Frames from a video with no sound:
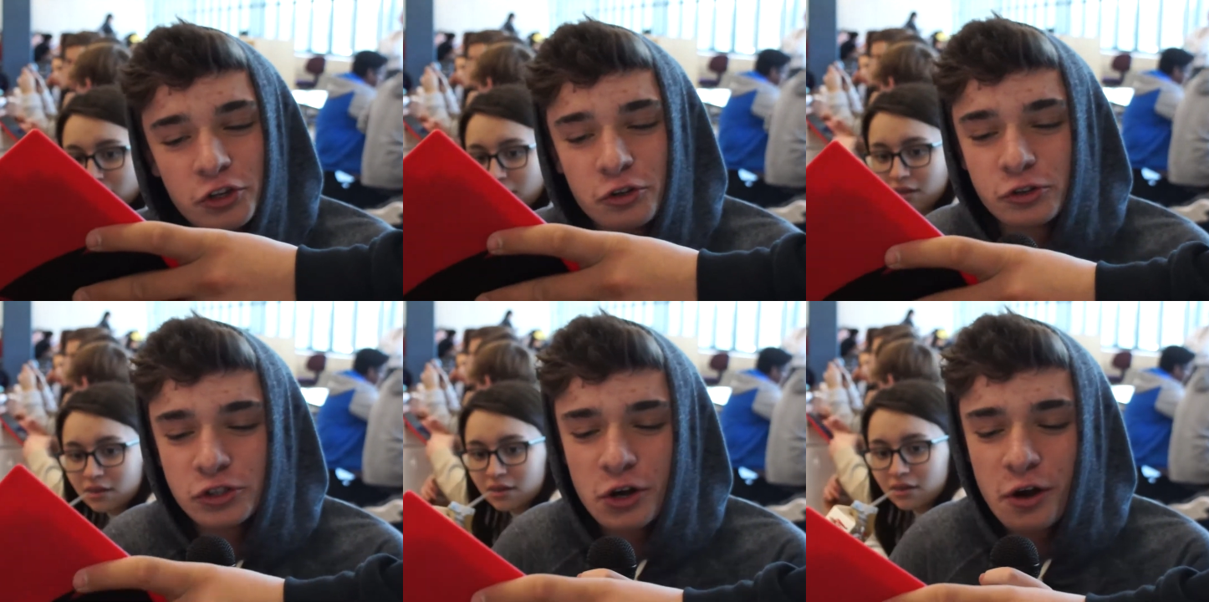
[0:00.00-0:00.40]

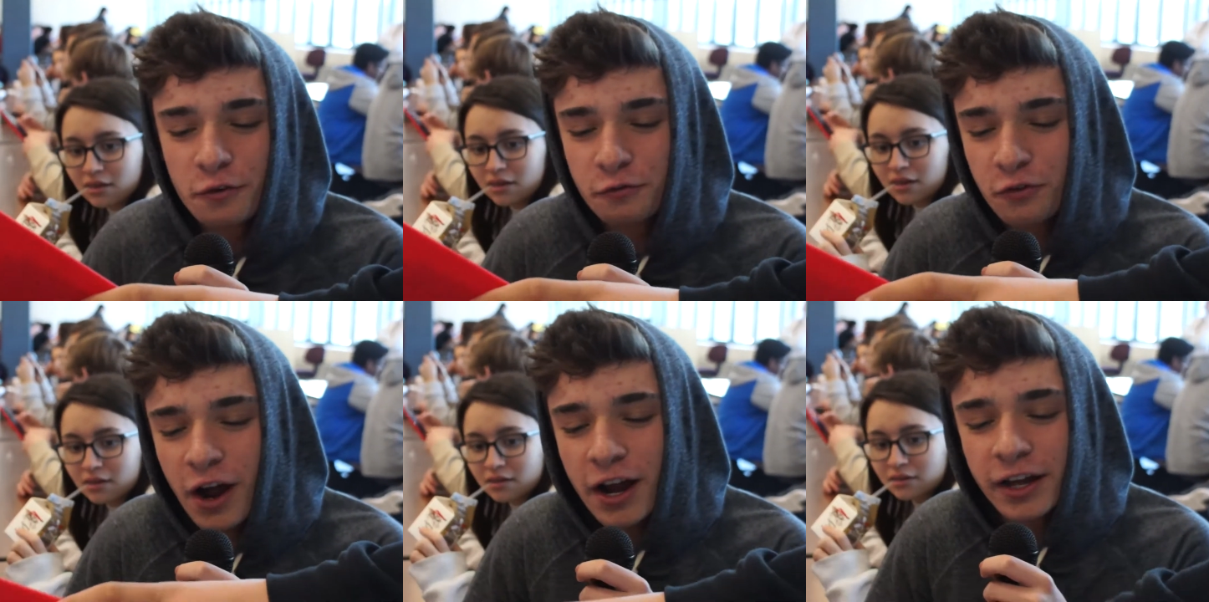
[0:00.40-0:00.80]
Speaker 1: do so on
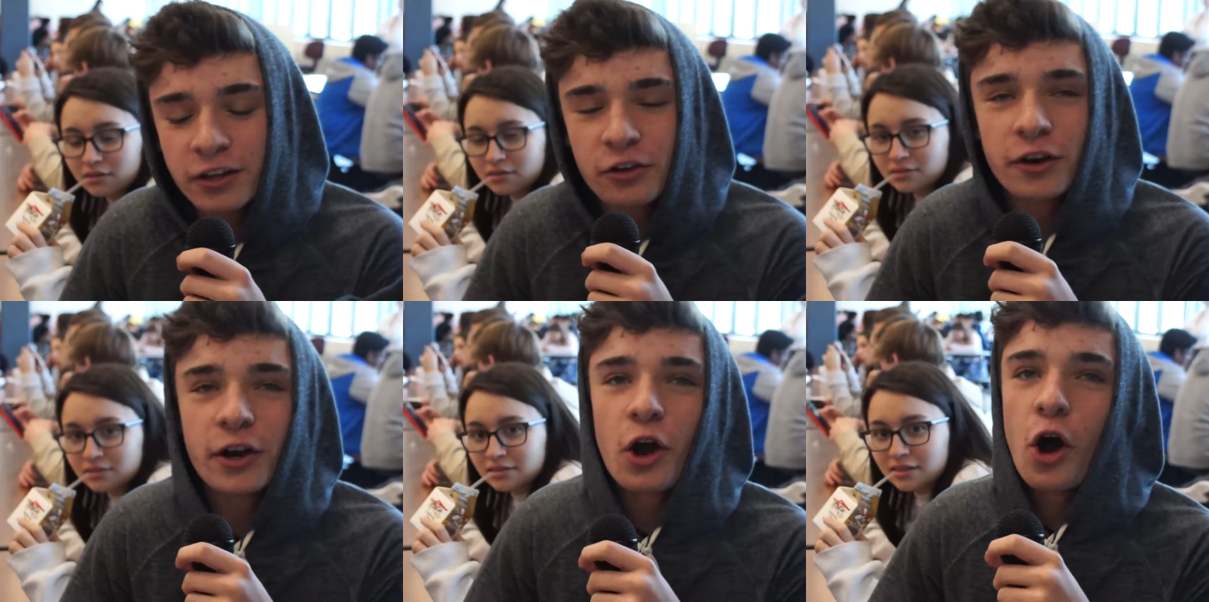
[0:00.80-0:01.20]
Friday
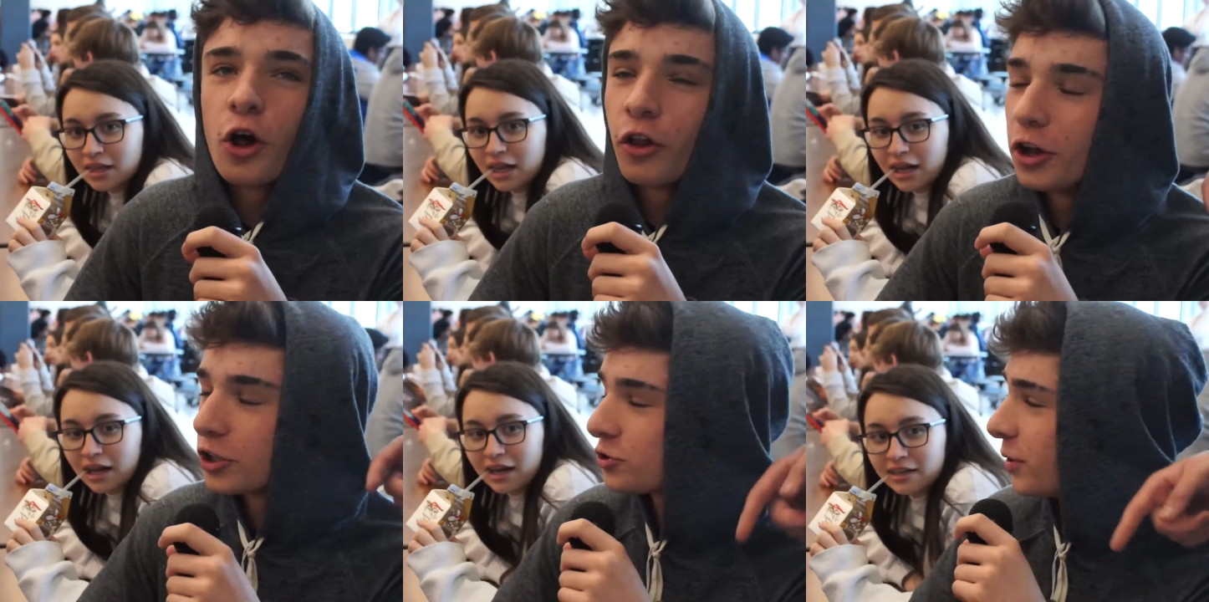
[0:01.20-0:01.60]
during all
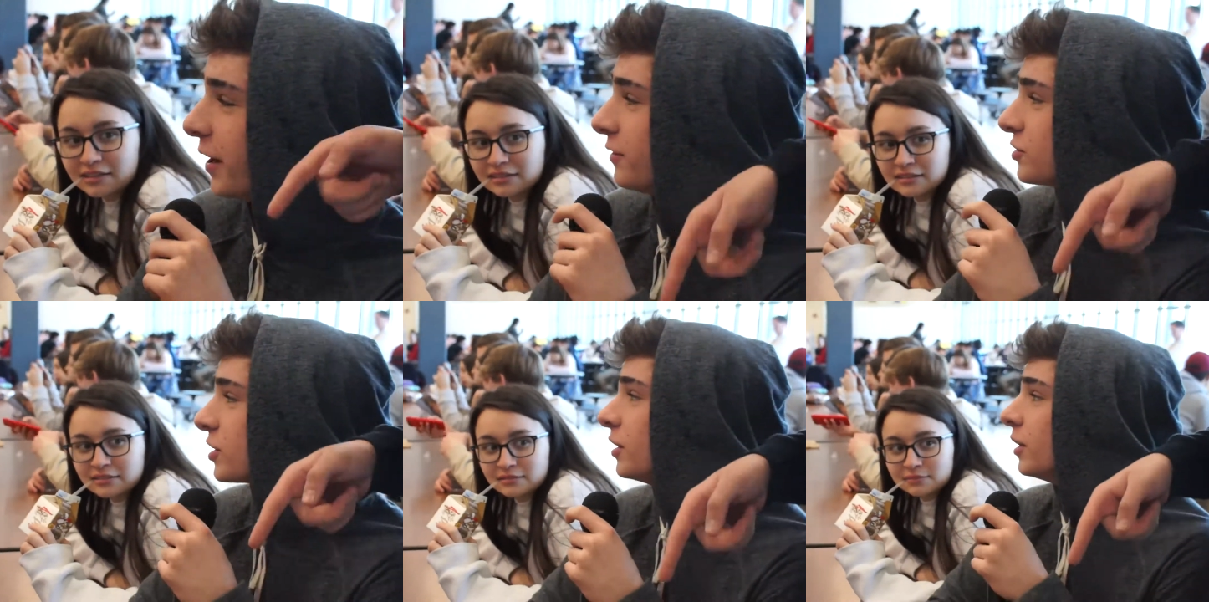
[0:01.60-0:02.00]
you lunch
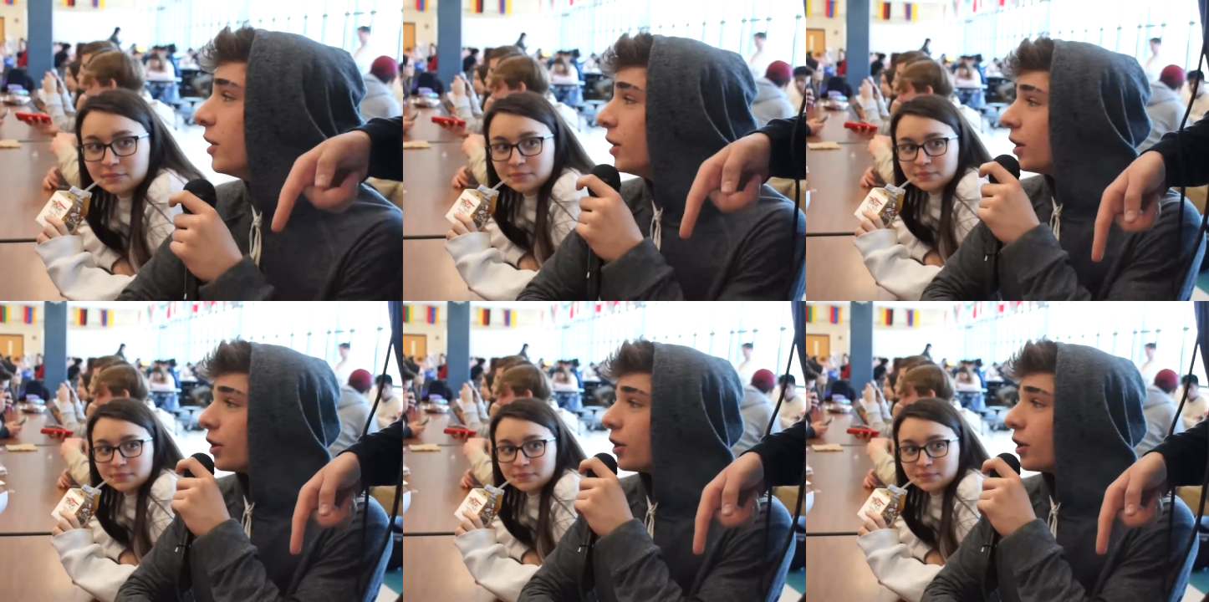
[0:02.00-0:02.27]
waves.